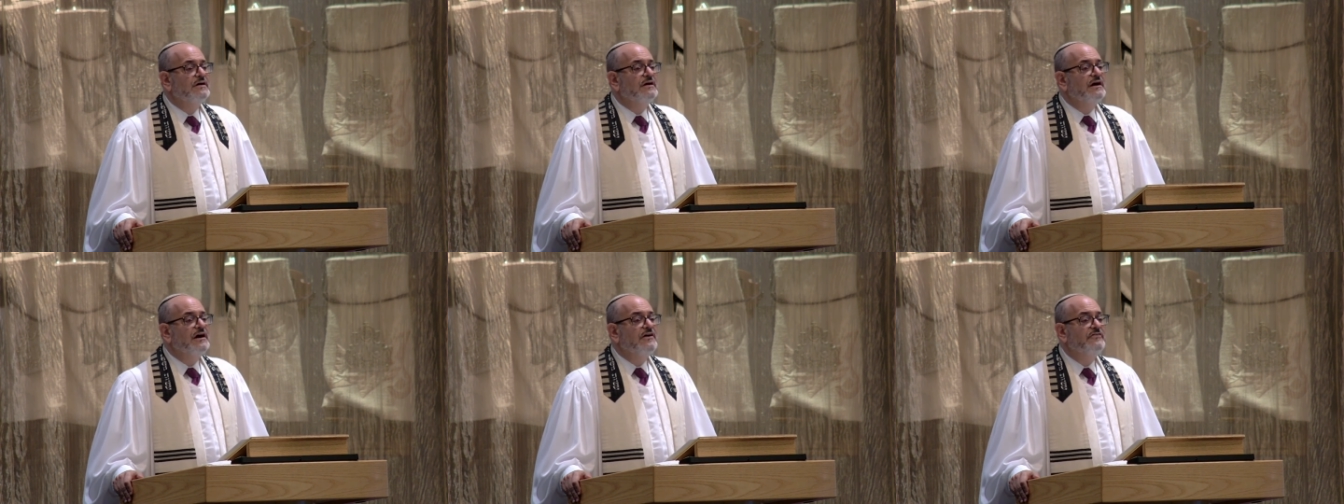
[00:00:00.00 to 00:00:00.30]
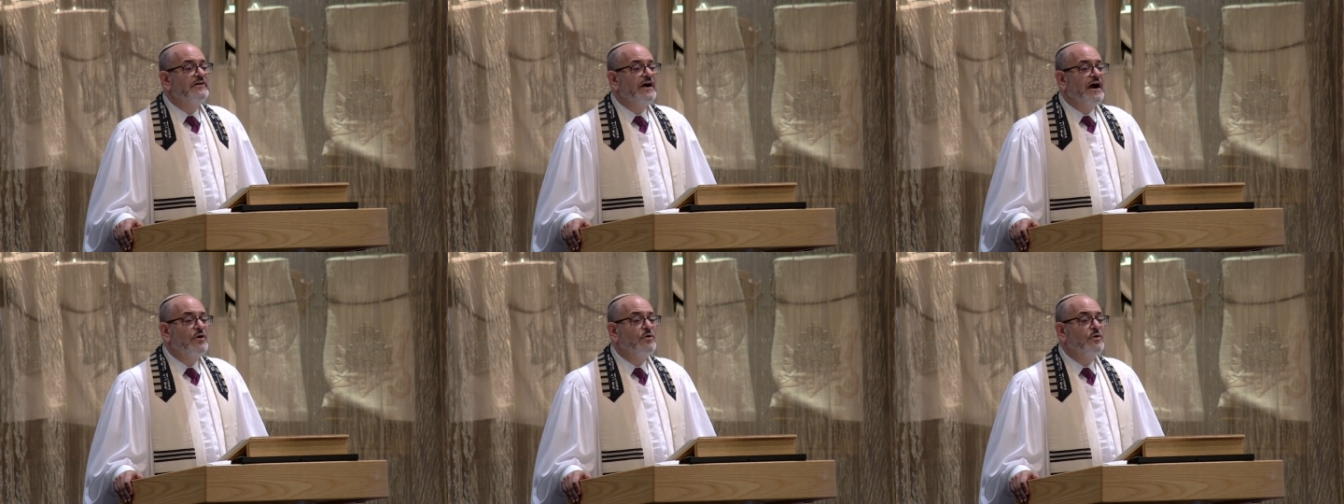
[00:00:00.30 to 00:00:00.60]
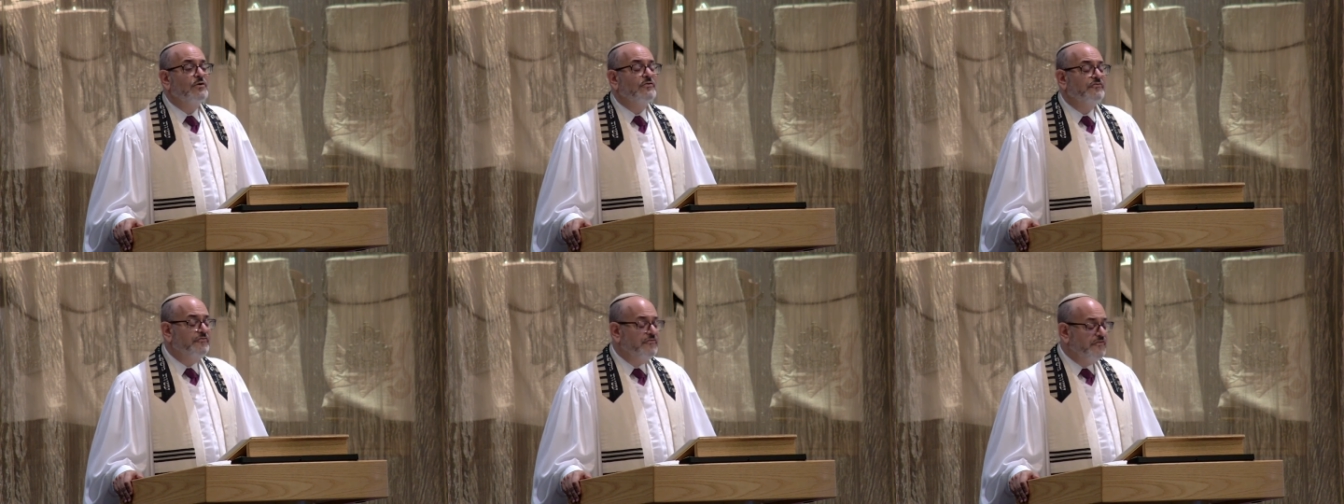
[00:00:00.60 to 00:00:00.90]
of
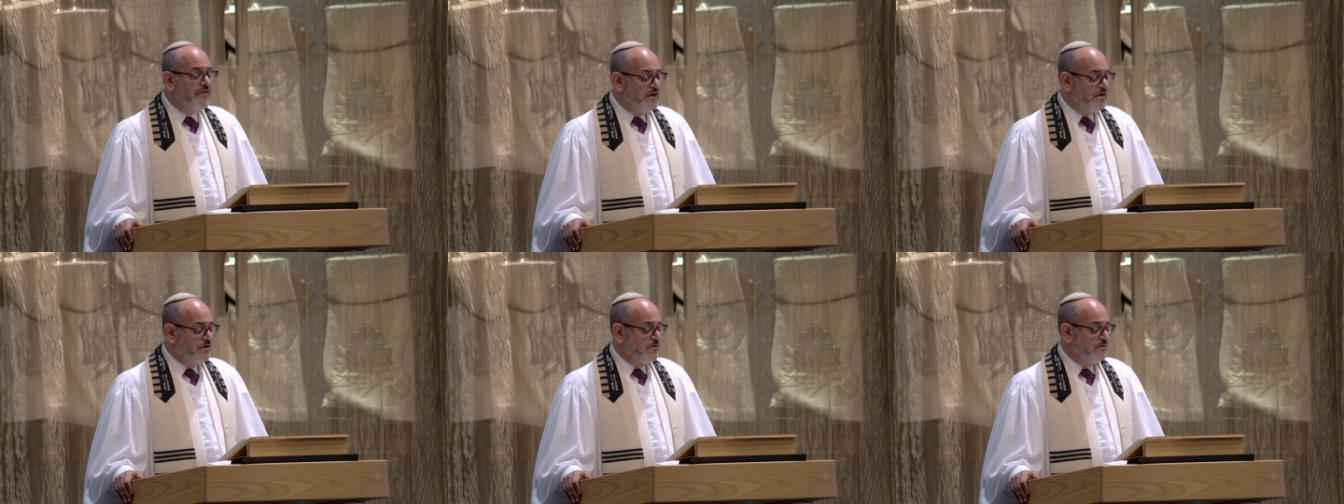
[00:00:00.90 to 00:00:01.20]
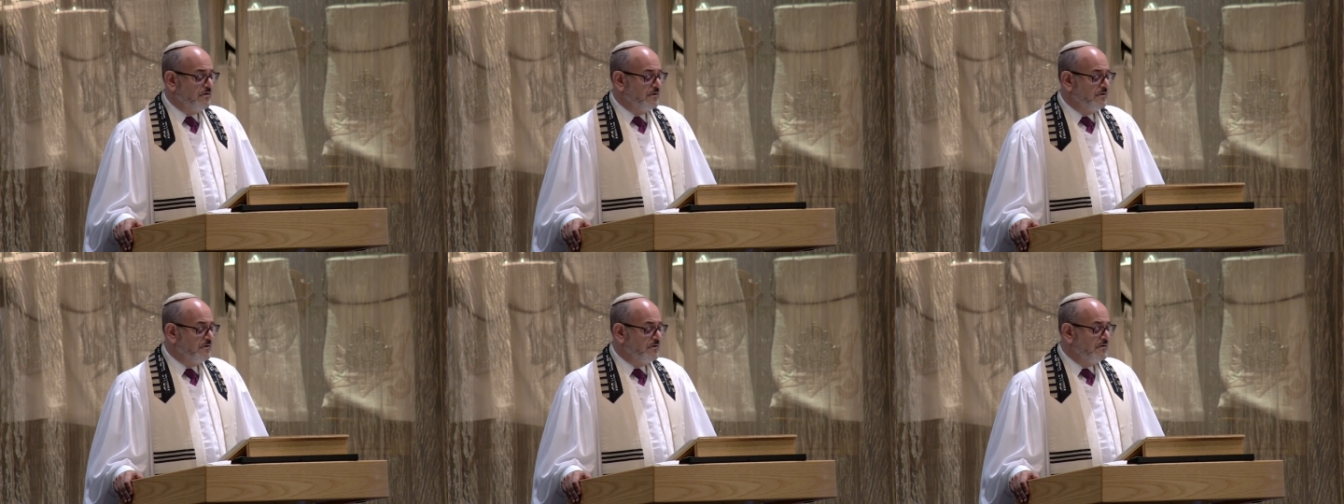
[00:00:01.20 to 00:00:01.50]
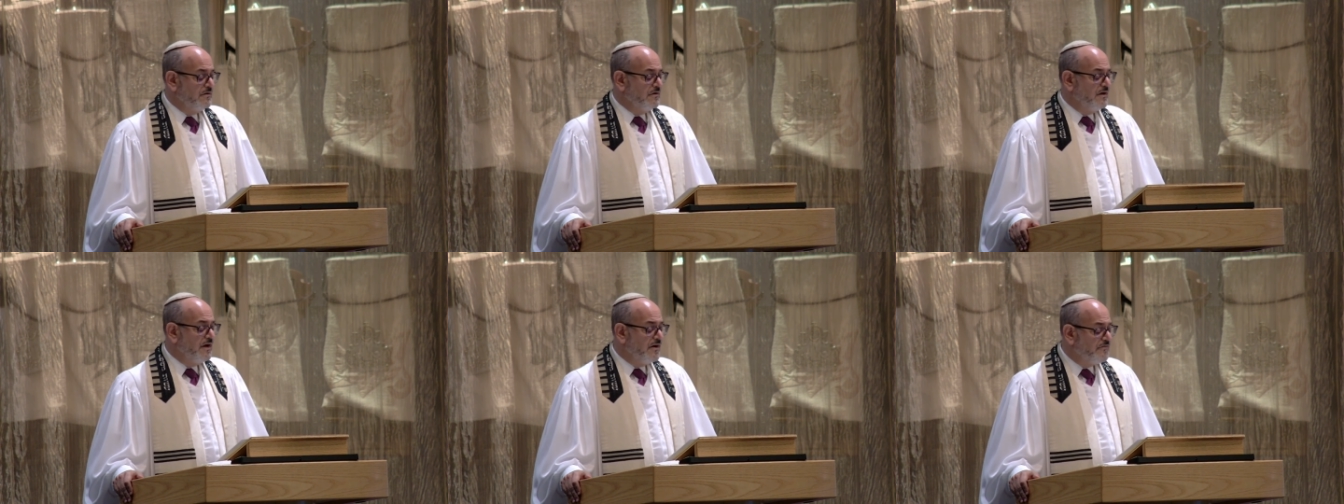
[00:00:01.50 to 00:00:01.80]
our fear
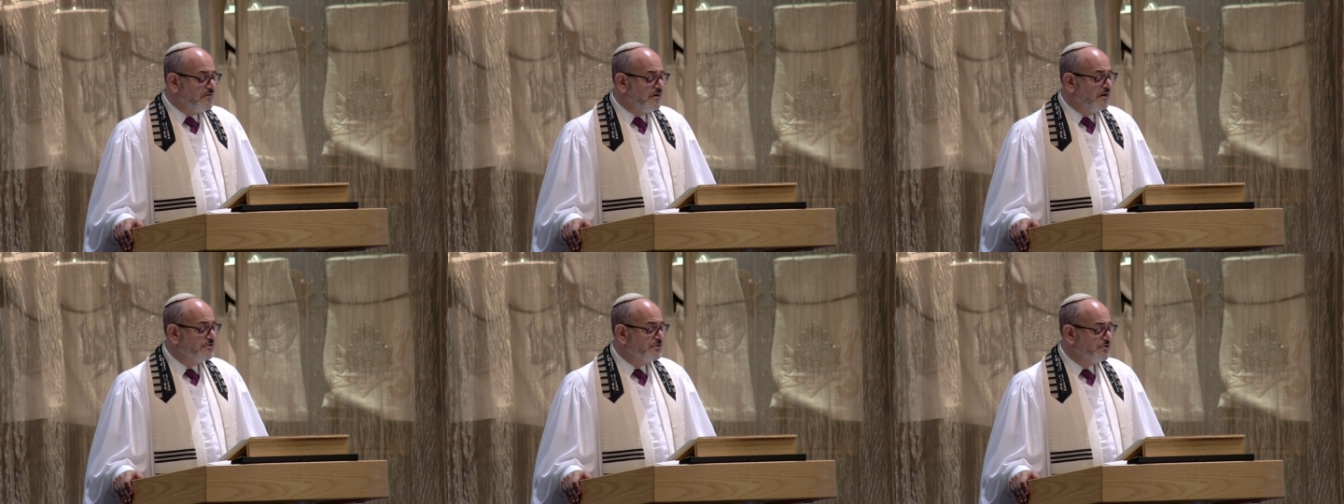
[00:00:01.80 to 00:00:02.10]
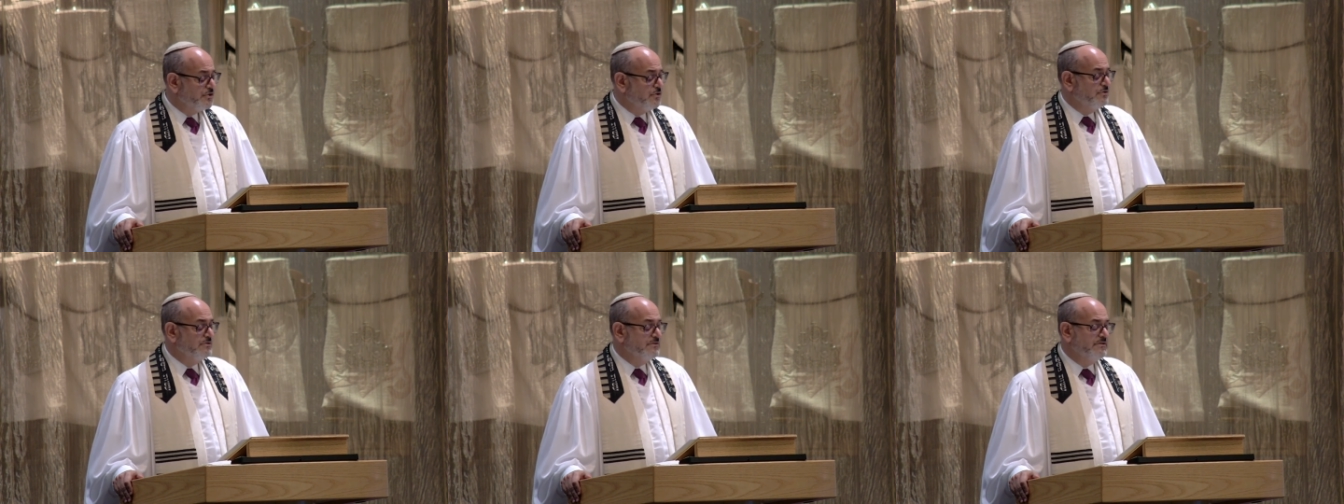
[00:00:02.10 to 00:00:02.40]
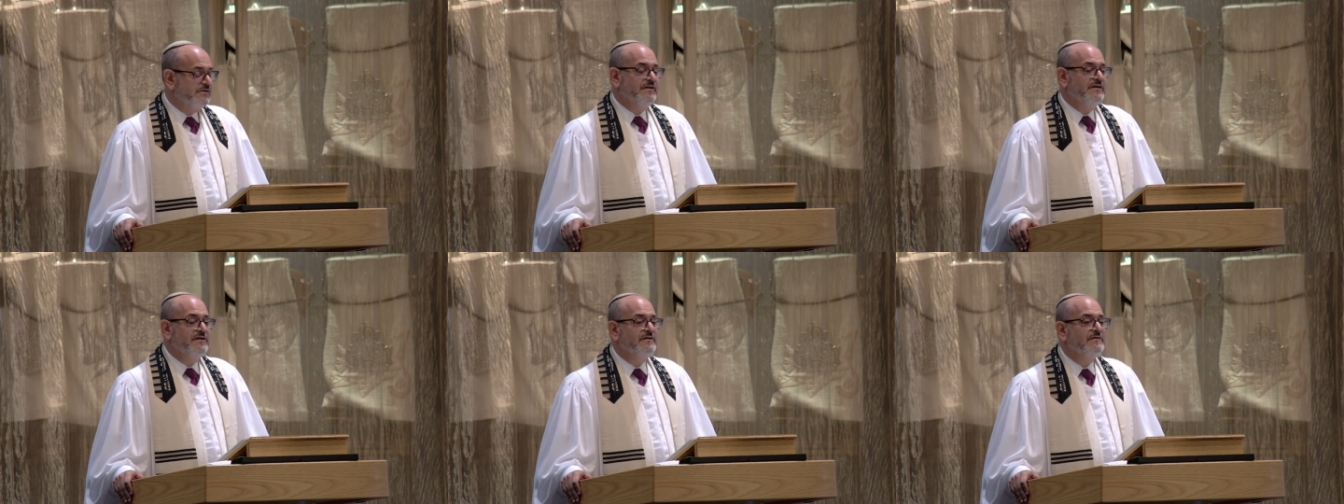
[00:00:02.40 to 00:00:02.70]
of uncertainty.